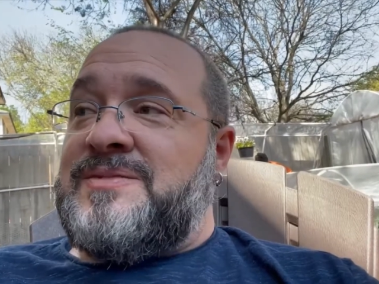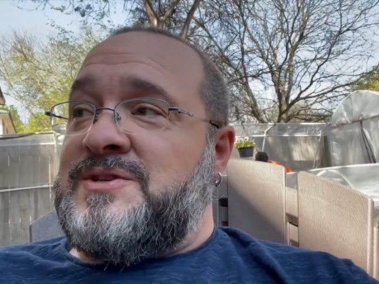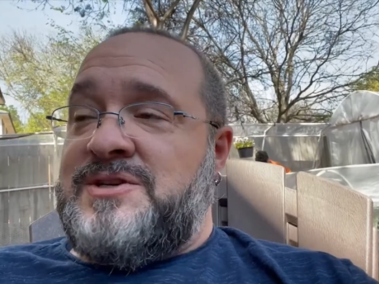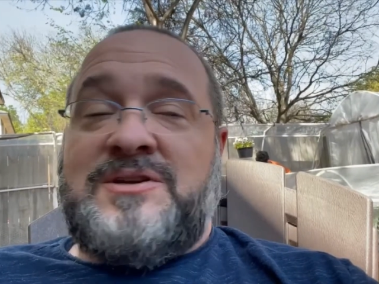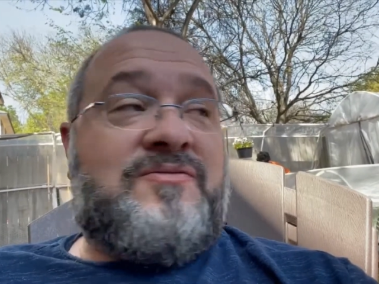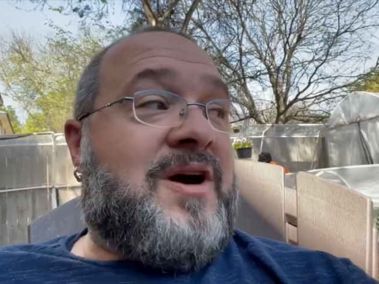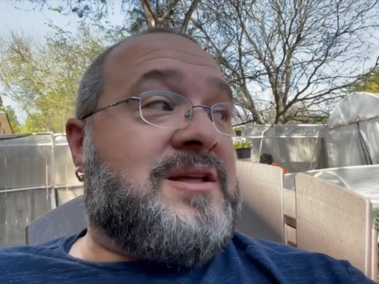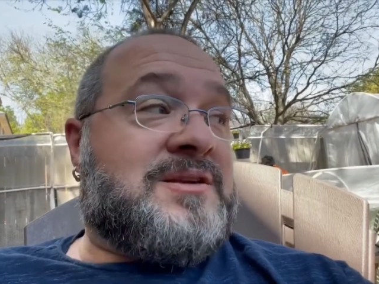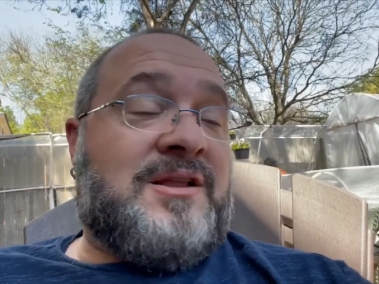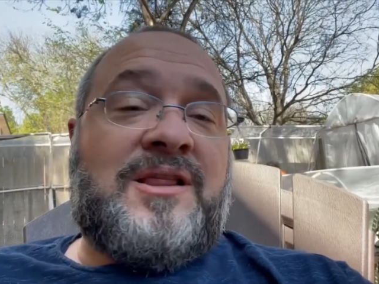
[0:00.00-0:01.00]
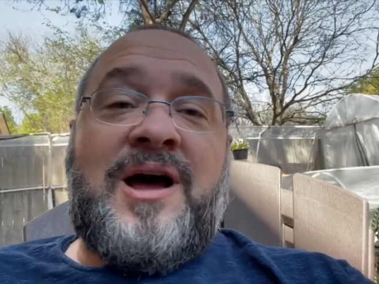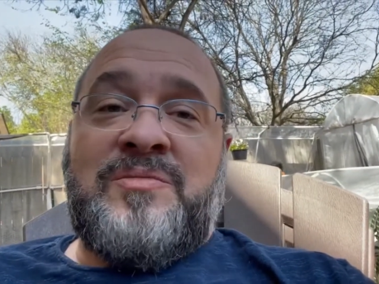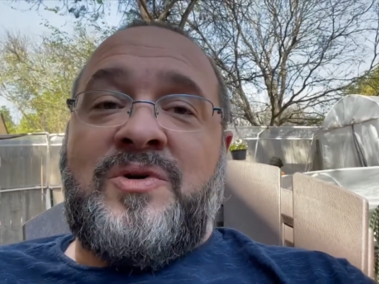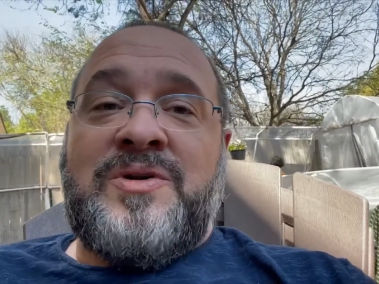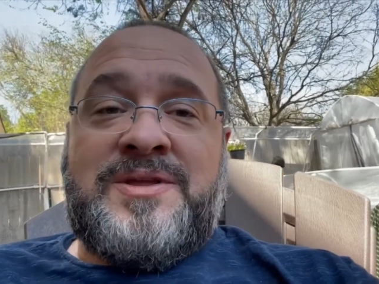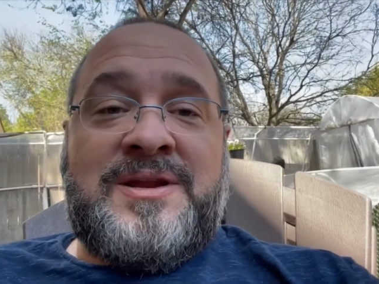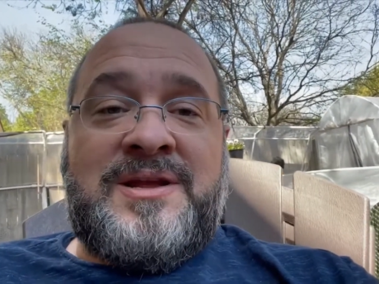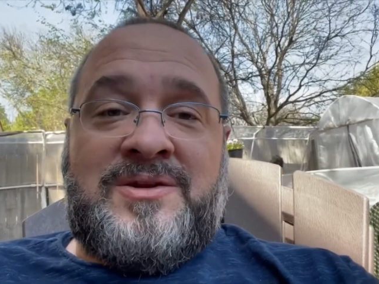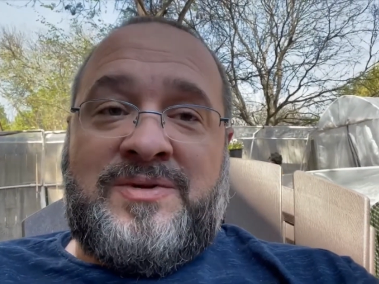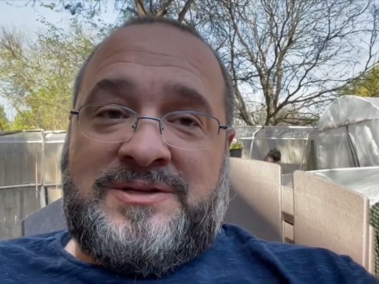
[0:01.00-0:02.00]
She fights a lot more than any of
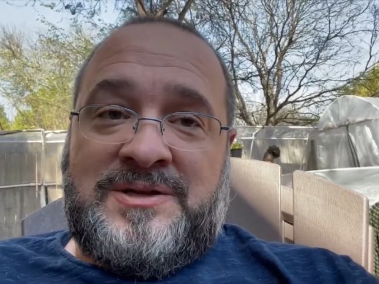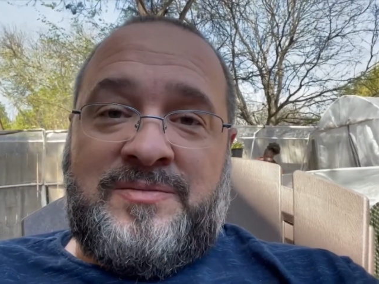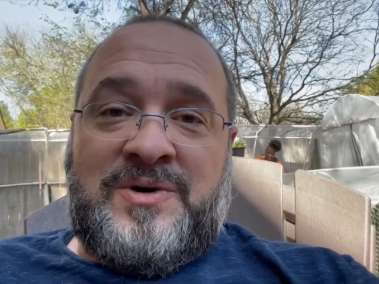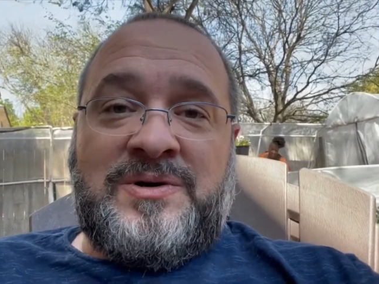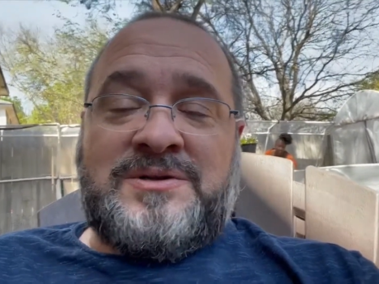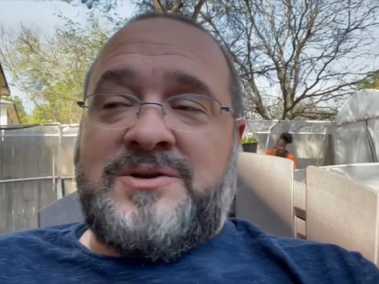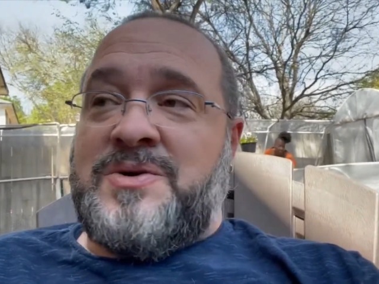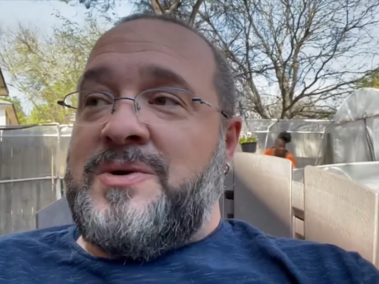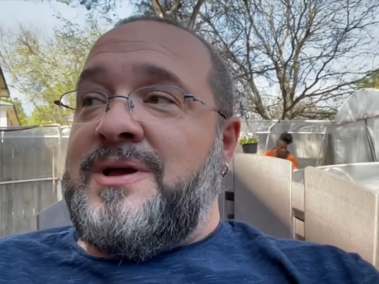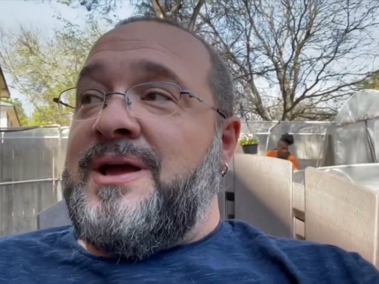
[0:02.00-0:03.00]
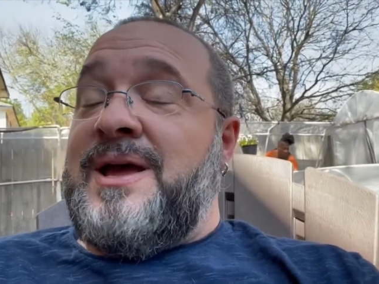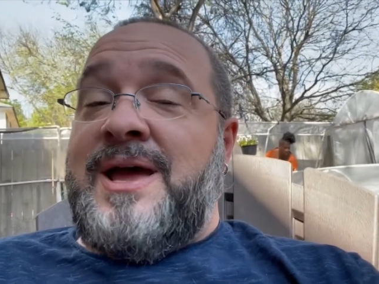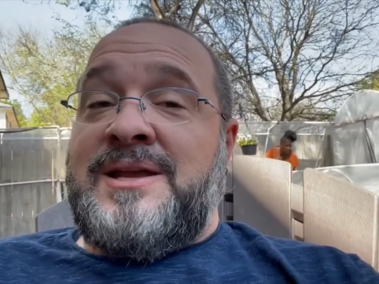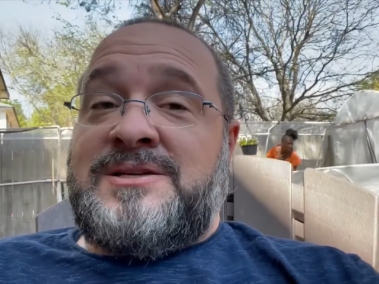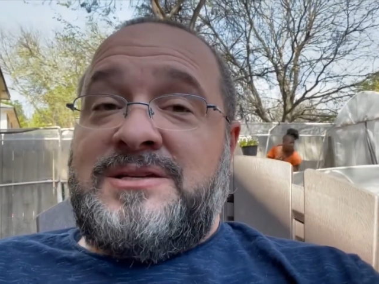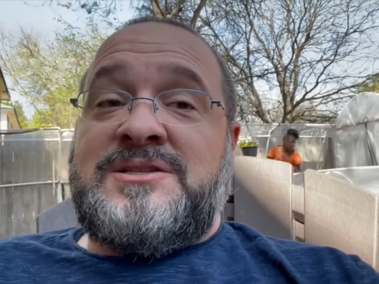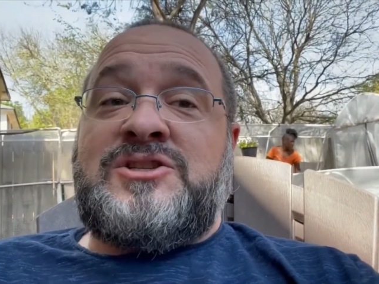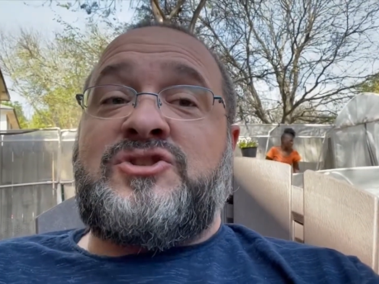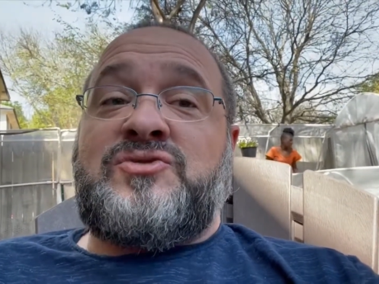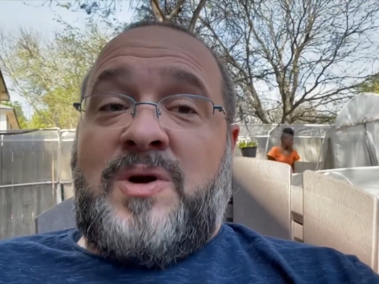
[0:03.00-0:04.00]
the rest of the birds do. And she's
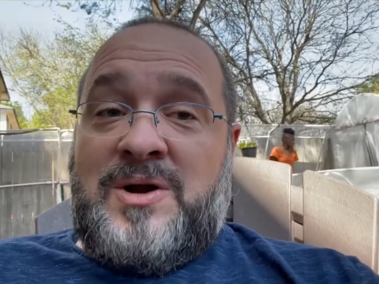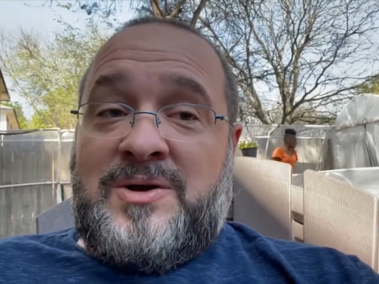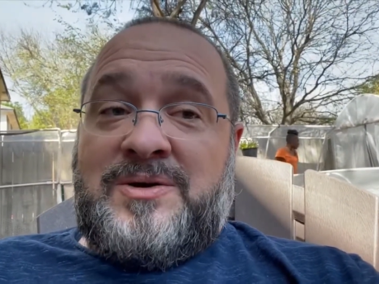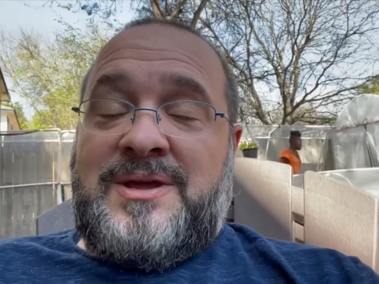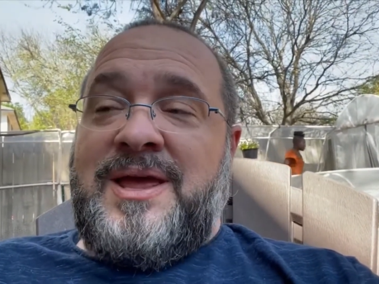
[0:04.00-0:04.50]
strong.